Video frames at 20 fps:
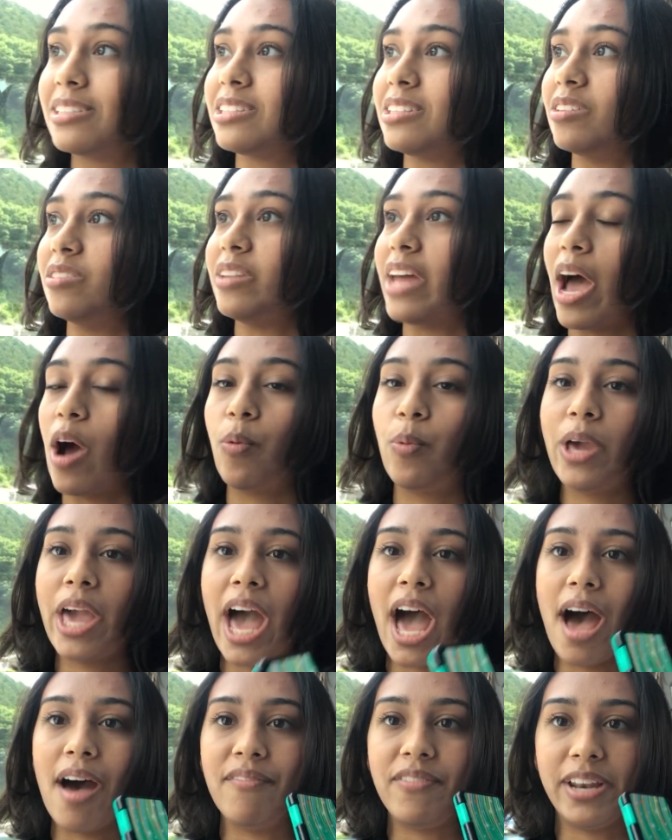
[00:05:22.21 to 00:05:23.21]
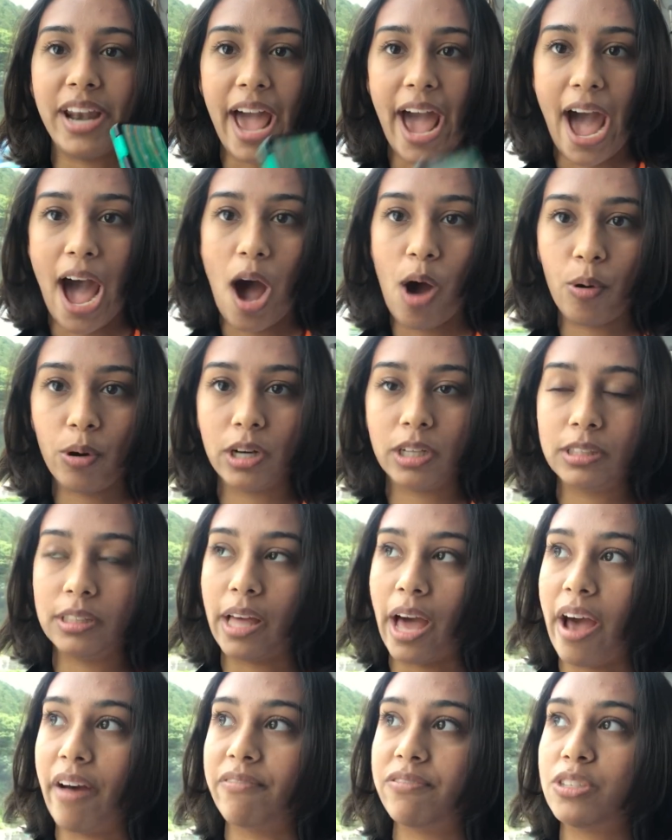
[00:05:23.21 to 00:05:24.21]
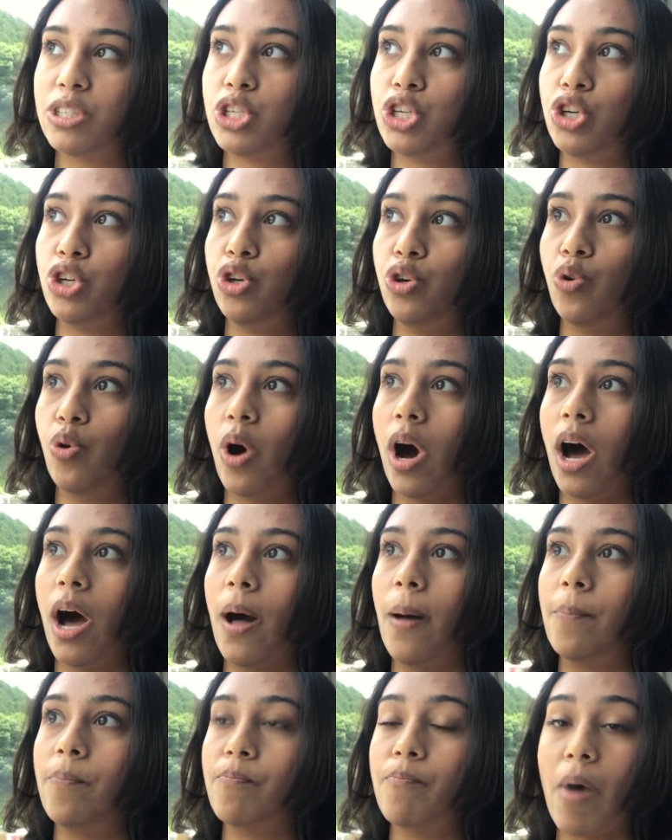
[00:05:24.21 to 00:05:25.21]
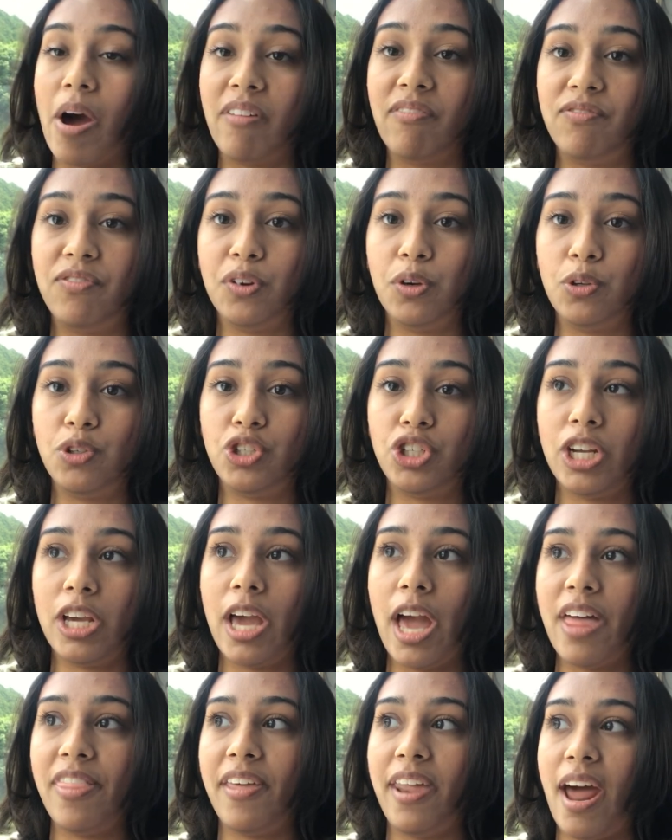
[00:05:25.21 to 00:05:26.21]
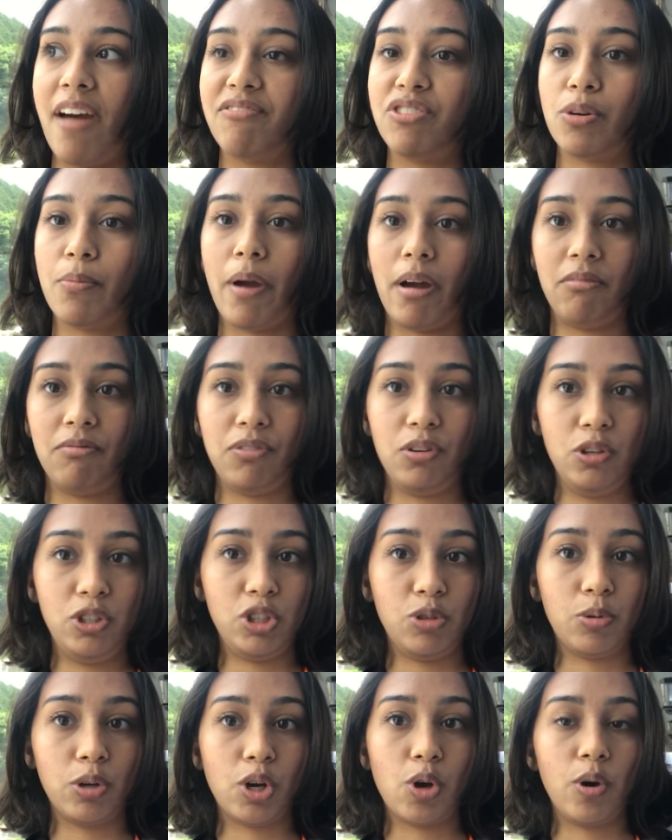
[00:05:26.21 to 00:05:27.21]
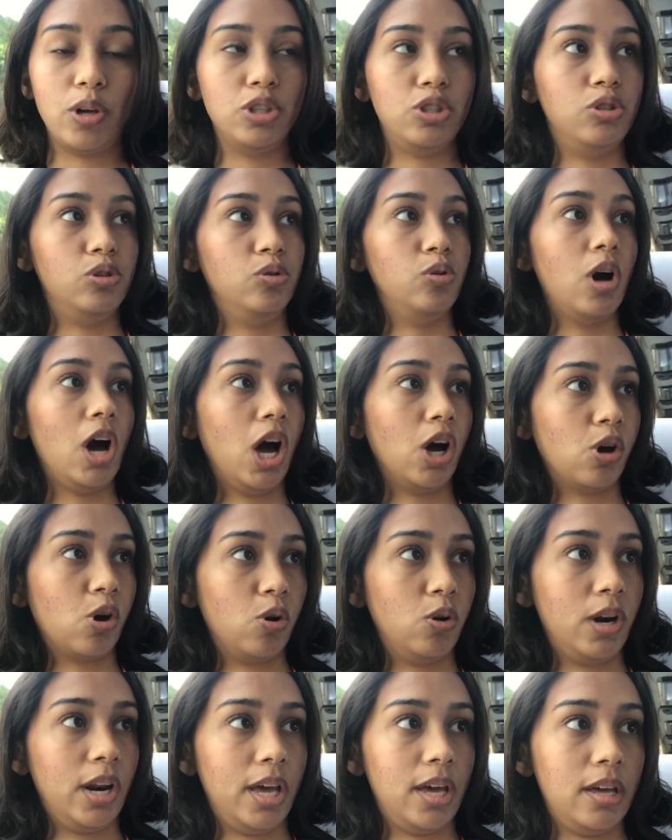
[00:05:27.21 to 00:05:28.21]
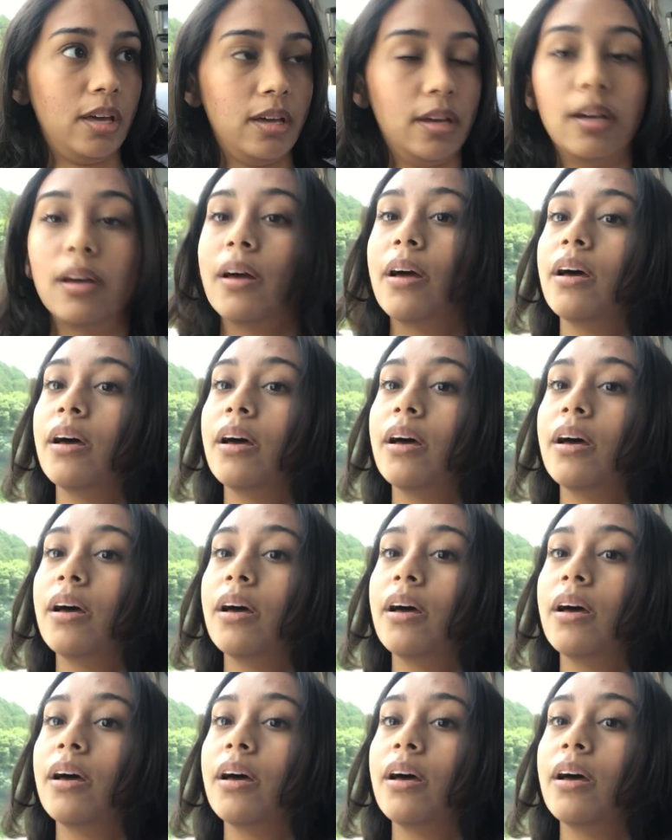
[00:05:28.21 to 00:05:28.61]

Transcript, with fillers: So now we have an hour left to um, Mount Fuji. And then after Mount Fuji, we're going to Hakone.